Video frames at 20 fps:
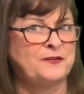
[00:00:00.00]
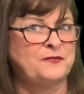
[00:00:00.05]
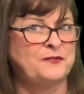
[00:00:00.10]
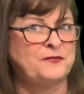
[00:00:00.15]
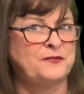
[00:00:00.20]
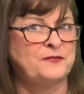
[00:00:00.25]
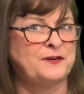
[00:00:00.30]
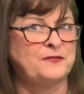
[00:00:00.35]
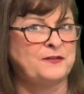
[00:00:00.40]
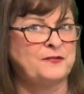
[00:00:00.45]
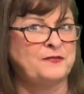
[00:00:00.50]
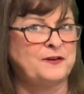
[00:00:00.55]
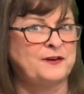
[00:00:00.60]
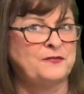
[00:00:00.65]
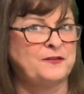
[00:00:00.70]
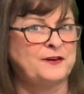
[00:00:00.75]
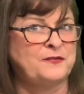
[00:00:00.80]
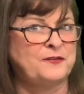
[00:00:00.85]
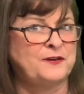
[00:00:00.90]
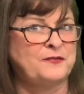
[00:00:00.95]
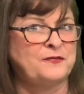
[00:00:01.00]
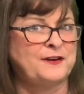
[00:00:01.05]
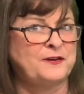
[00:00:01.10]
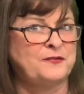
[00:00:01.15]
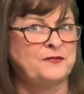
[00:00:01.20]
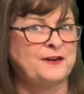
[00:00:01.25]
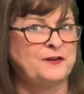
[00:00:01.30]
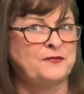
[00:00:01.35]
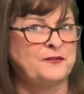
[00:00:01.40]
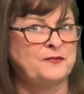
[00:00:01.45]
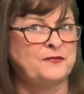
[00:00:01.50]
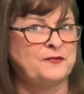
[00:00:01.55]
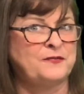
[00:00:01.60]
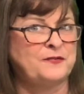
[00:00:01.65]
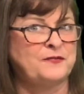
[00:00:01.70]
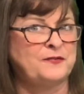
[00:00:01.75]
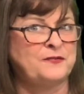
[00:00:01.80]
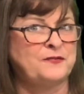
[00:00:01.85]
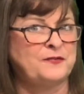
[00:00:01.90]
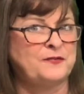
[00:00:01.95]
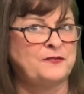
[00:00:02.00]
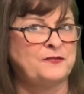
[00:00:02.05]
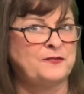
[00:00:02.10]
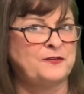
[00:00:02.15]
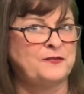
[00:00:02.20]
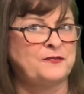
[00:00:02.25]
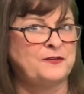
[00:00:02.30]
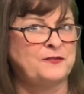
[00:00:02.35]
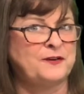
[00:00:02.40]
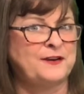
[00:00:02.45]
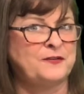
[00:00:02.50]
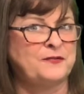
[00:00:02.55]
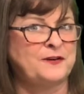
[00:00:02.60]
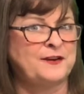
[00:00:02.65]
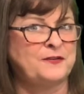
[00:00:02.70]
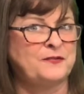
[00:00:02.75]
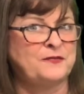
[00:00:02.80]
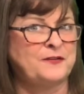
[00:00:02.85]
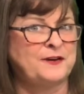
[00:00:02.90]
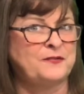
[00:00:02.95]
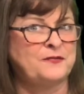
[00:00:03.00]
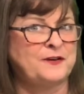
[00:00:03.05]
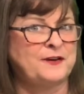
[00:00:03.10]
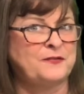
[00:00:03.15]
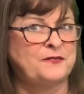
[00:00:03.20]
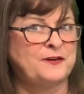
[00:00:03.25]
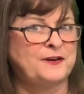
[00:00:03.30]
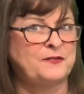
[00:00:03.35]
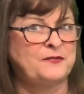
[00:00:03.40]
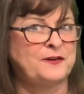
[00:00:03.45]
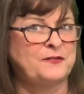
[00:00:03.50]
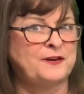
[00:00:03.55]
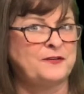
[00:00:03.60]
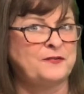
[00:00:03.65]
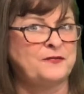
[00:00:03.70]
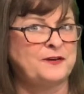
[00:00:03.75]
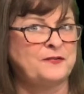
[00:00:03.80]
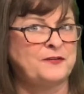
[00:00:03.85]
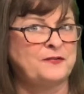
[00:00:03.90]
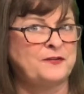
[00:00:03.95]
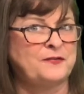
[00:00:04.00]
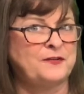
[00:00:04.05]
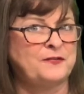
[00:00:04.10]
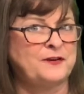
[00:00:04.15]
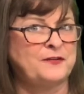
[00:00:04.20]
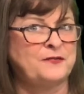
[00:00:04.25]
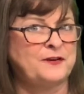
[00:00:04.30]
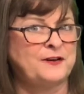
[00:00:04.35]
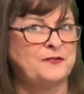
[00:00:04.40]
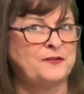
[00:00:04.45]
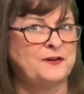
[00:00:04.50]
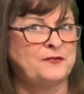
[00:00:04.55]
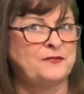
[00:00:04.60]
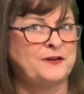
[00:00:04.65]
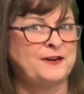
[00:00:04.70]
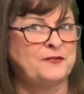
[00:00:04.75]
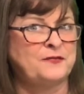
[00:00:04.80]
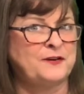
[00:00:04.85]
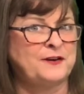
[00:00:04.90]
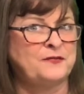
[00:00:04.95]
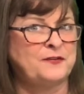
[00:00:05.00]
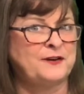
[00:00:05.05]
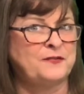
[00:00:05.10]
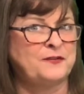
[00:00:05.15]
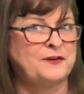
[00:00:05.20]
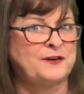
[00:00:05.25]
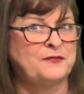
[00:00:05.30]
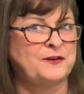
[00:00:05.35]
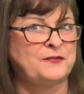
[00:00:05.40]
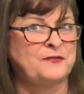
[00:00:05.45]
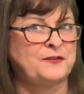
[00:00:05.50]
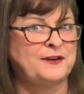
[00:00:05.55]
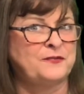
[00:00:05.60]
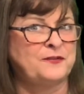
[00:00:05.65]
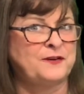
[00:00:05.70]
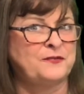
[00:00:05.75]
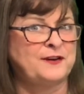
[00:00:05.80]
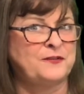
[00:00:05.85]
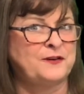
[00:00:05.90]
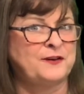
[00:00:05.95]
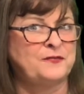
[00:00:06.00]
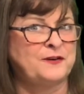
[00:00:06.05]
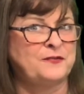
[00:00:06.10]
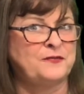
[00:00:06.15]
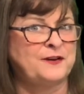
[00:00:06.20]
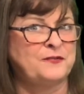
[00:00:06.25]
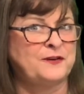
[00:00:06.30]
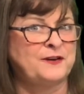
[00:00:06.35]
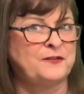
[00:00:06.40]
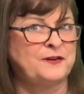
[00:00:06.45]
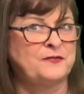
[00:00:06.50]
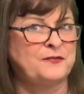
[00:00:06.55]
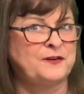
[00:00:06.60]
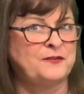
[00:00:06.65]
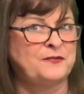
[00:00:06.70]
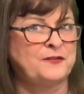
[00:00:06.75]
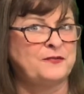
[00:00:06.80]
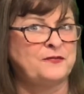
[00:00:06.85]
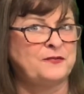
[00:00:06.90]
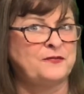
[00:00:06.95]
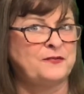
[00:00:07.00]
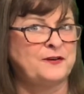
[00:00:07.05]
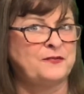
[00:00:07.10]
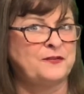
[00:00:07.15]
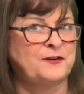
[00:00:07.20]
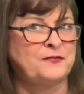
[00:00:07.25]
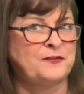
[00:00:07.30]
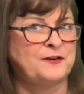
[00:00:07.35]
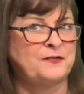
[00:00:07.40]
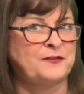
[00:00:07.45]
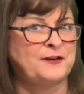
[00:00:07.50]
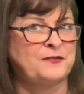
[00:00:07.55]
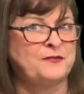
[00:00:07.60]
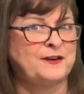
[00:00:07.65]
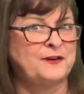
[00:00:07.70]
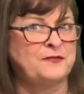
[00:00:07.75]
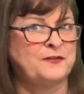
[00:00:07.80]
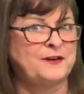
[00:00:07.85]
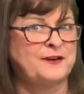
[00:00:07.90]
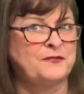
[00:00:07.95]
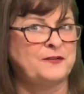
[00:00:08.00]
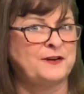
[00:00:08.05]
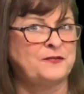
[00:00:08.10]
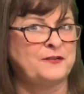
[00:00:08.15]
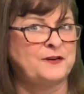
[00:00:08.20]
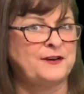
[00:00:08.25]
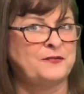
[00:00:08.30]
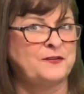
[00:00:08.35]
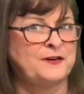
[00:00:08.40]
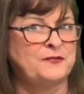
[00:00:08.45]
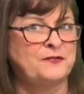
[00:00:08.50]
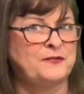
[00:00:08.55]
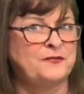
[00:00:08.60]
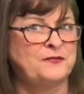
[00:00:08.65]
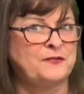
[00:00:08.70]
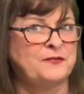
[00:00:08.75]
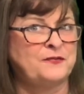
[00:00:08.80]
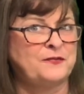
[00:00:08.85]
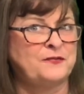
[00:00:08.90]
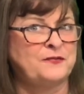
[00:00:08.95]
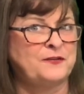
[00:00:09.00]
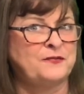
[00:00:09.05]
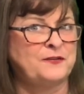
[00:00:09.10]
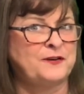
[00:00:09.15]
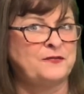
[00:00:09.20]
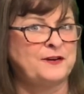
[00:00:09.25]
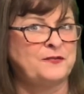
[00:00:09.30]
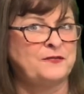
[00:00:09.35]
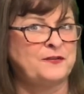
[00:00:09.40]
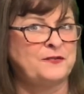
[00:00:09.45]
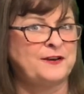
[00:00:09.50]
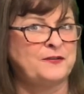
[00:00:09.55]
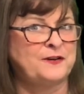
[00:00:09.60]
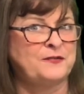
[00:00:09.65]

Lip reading: He knew he had to do something, and that's just what he did. In the empty corner, he stood and spread his arms out very wide.